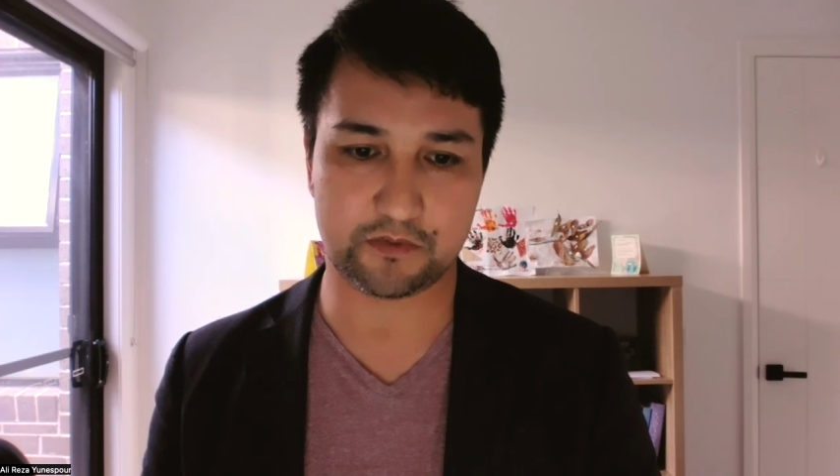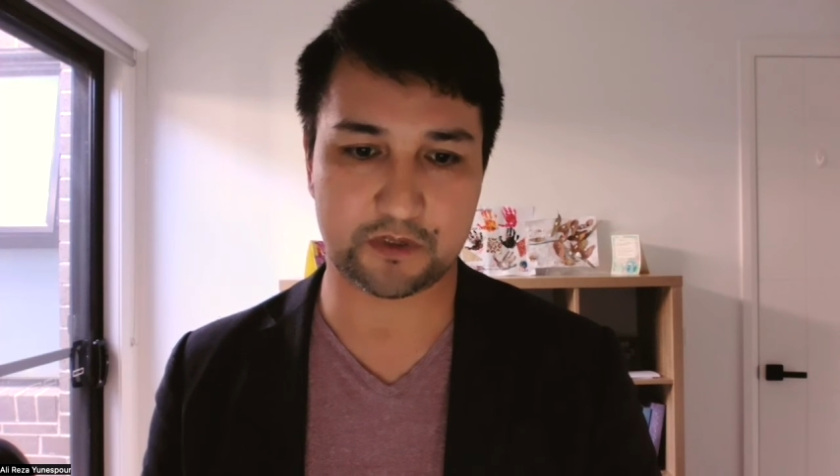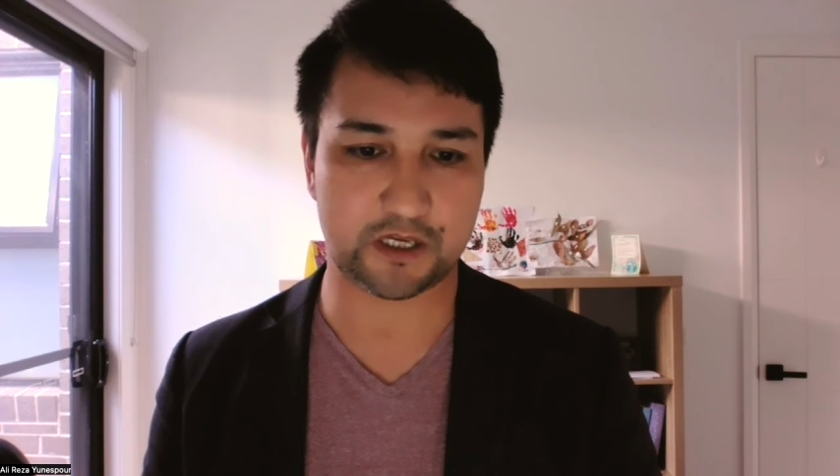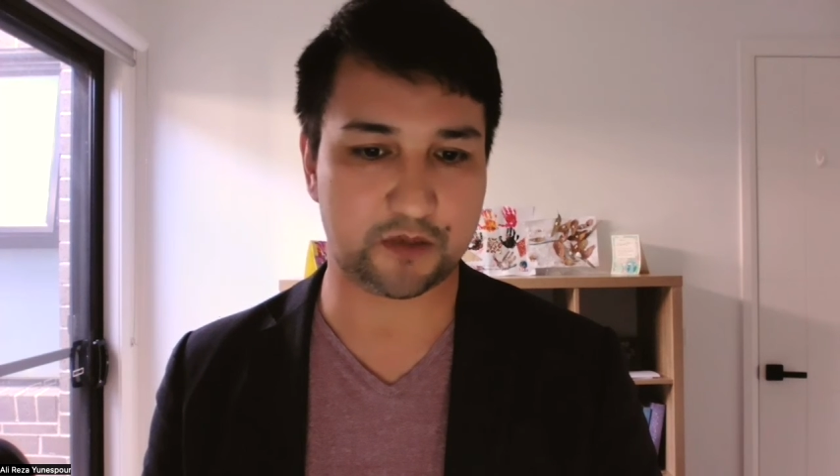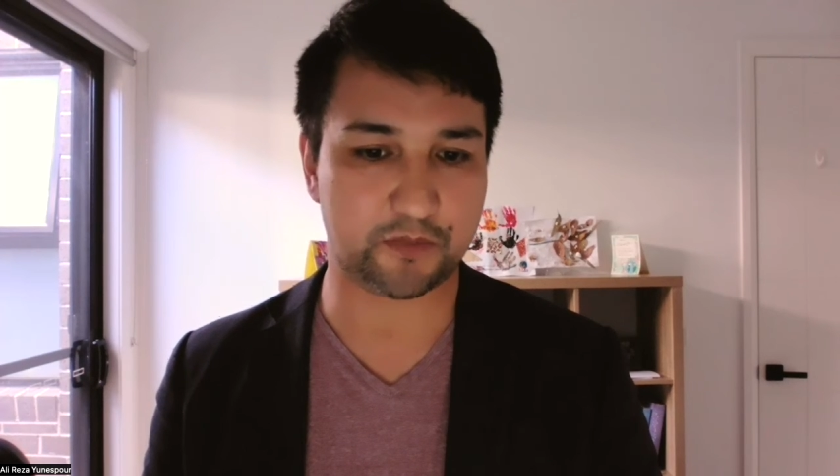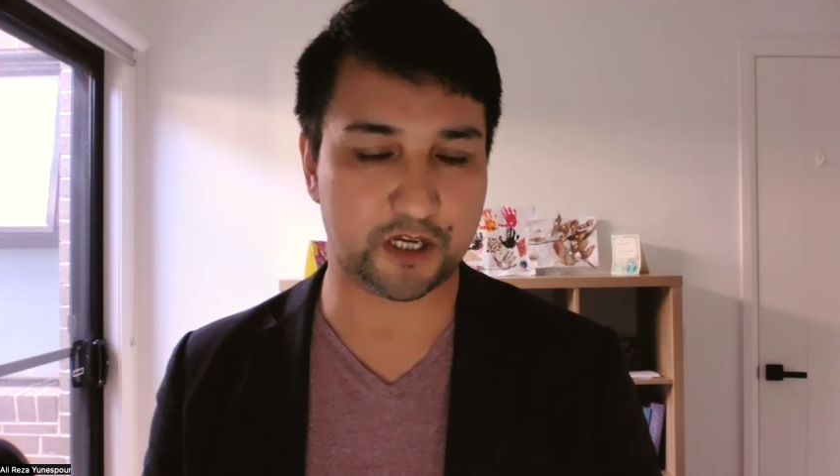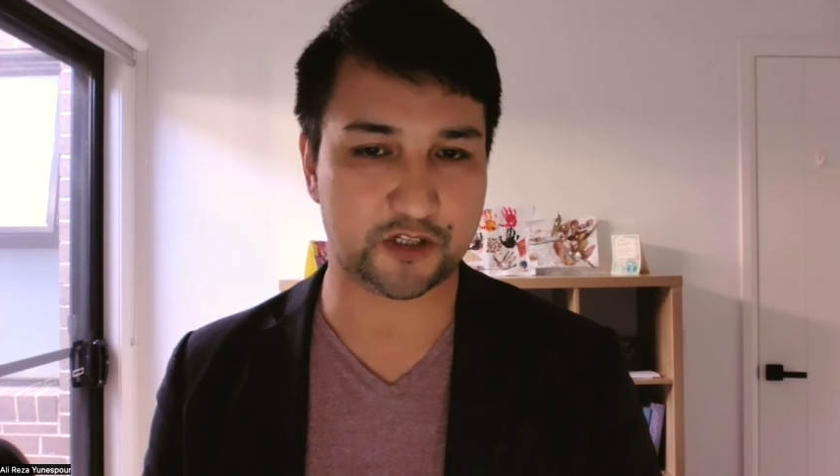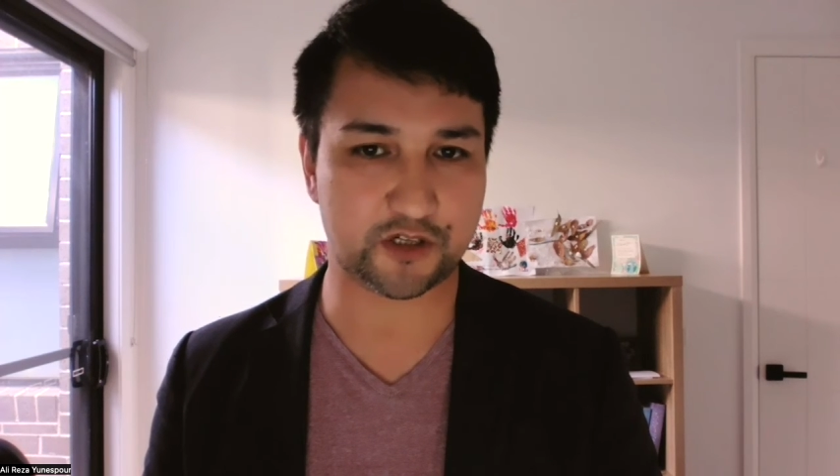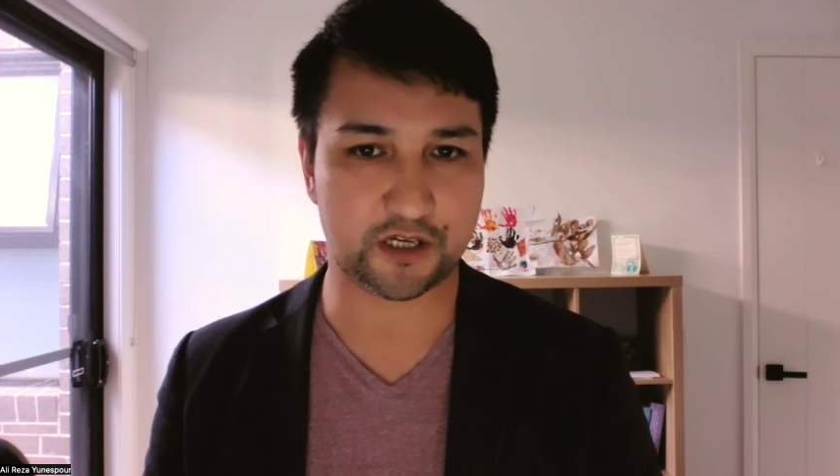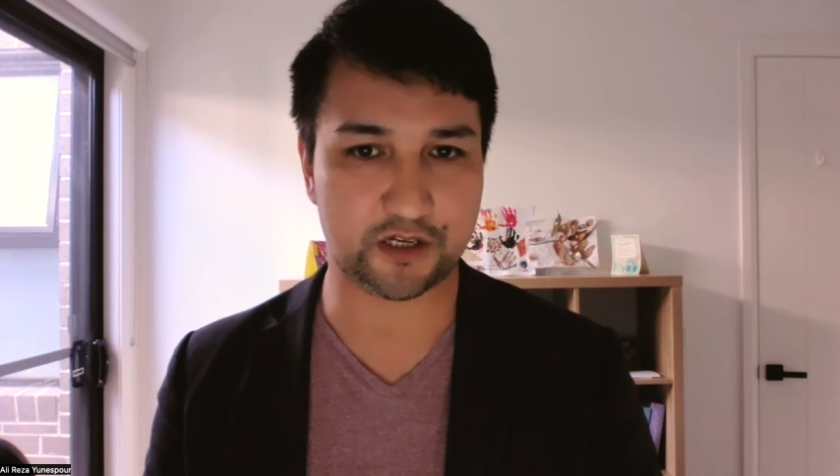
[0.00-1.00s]
can be
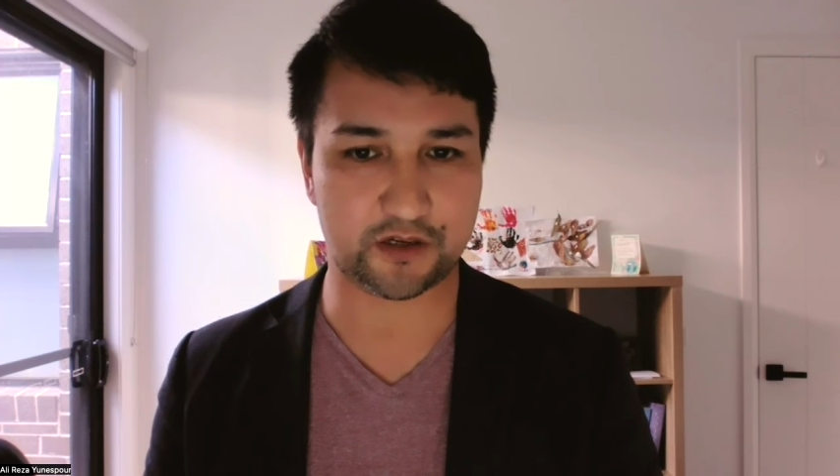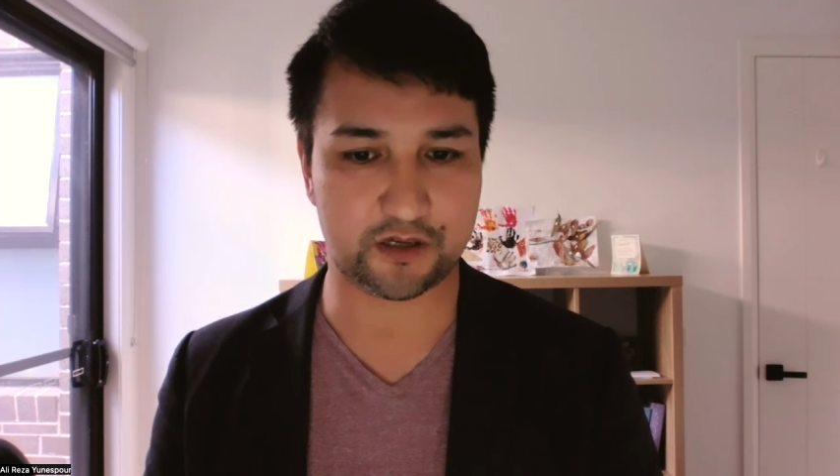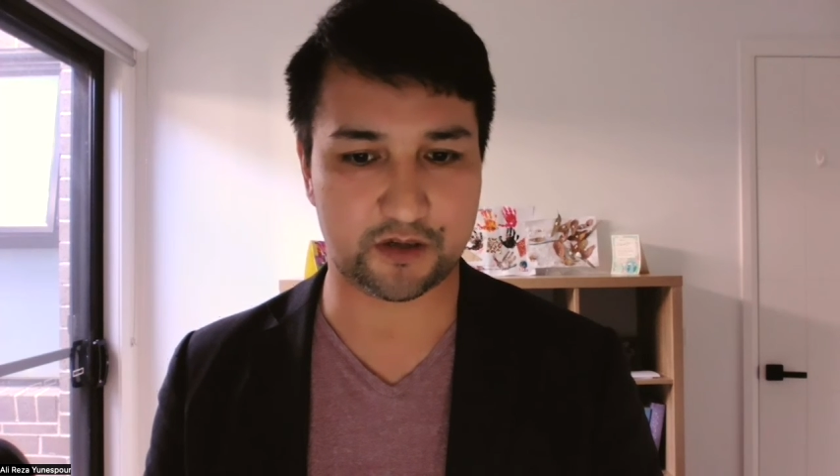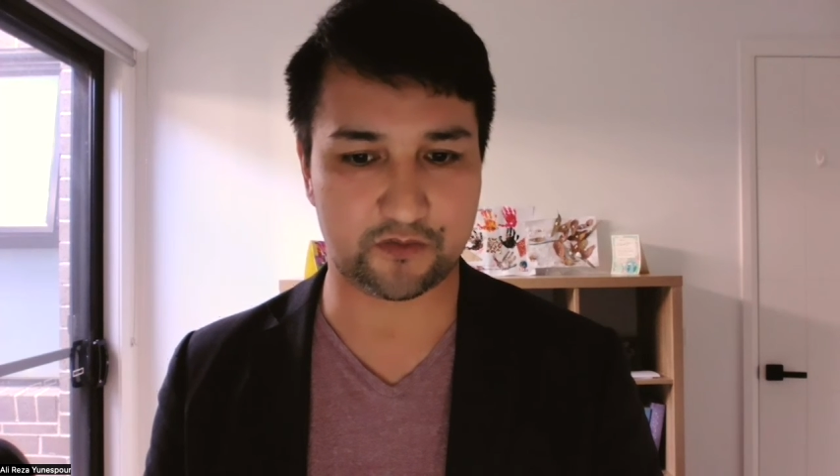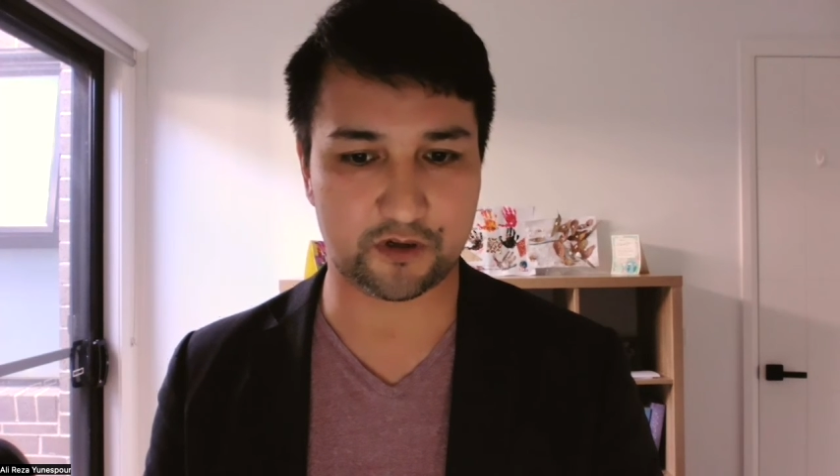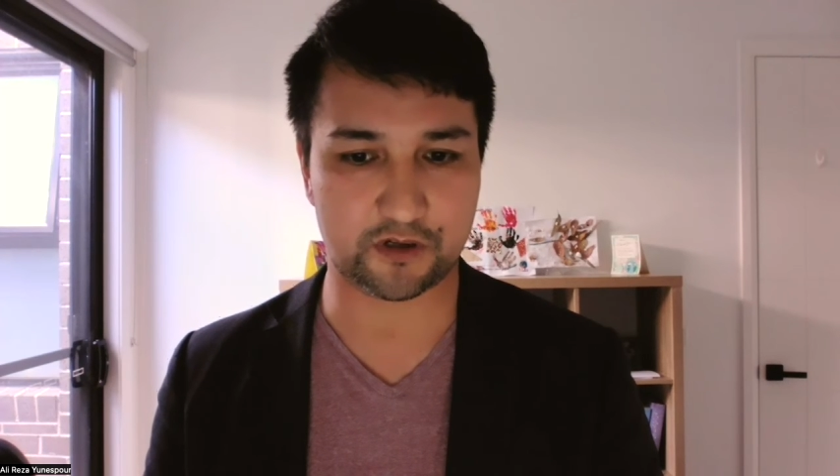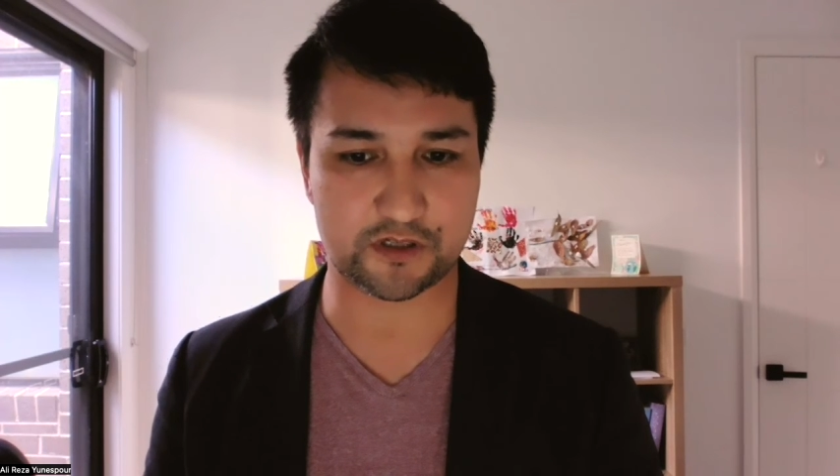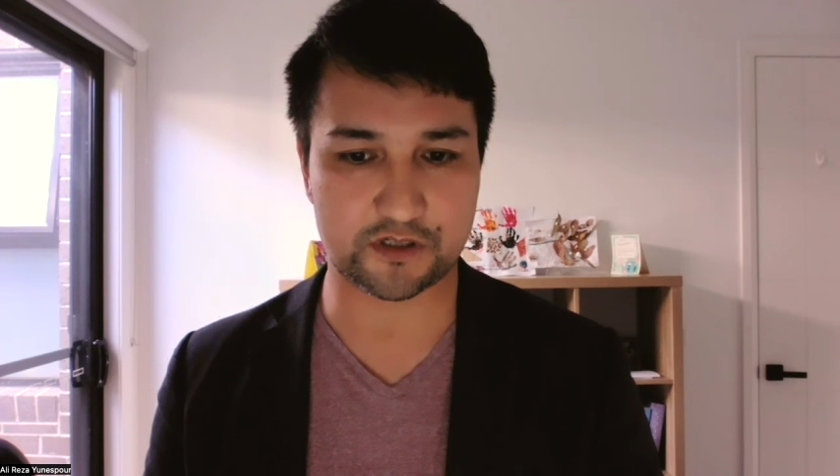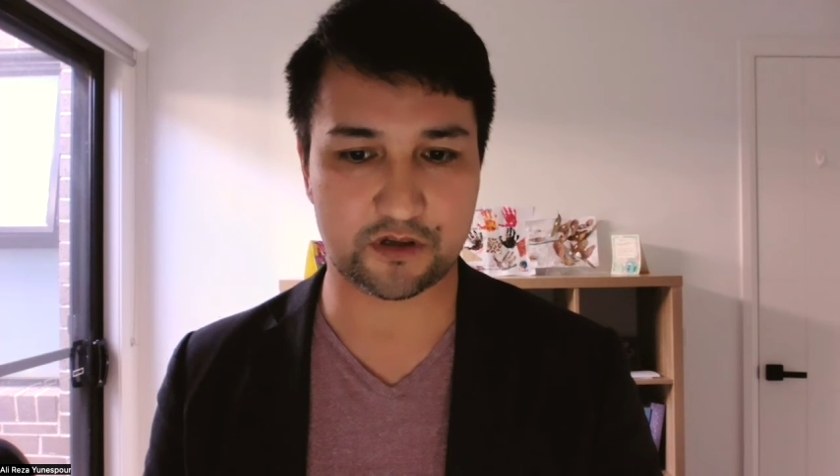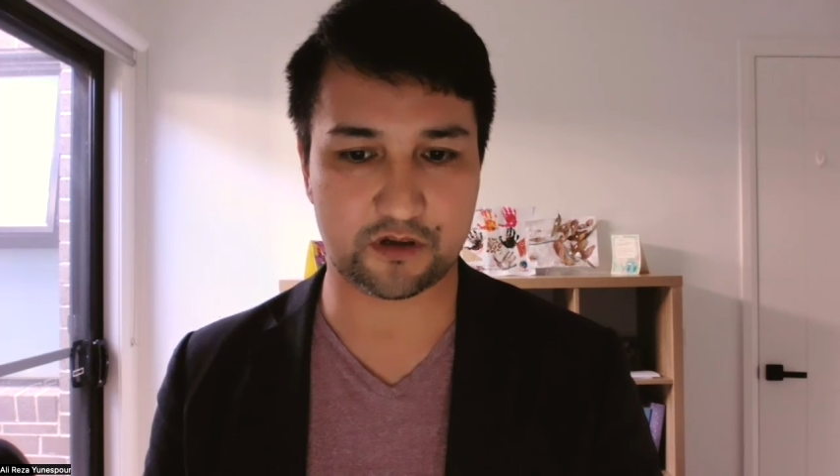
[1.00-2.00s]
educated in
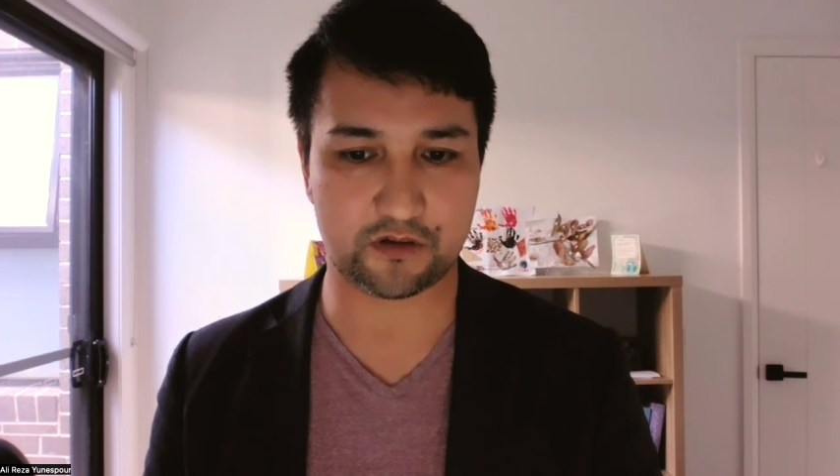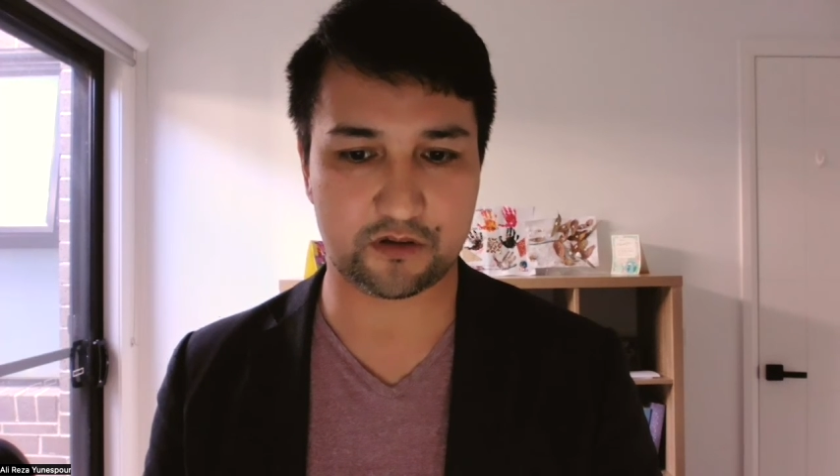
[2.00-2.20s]
Afghanistan.